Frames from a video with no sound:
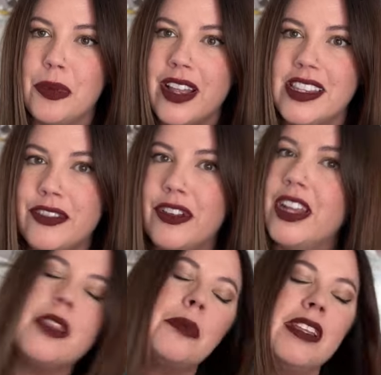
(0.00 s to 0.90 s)
brands to
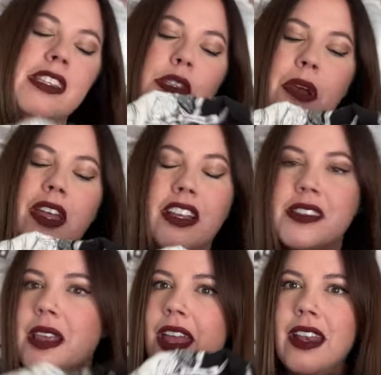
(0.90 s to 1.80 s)
find in the bins, but
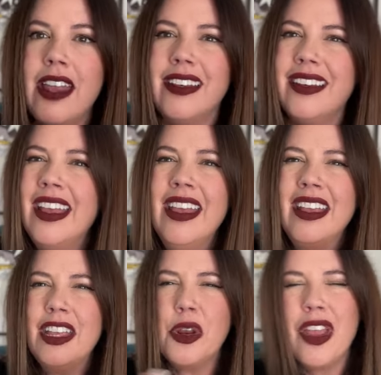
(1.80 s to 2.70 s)
because, and, and,
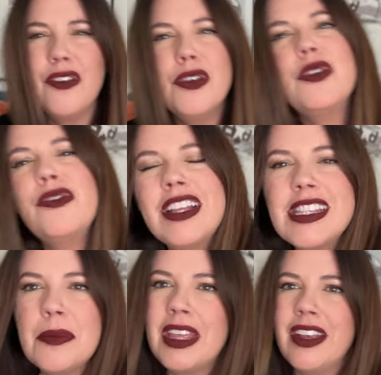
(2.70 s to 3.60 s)
you know, if you do find
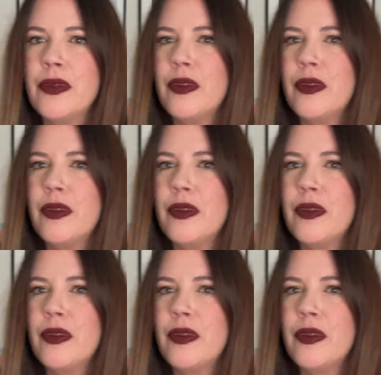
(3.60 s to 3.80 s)
something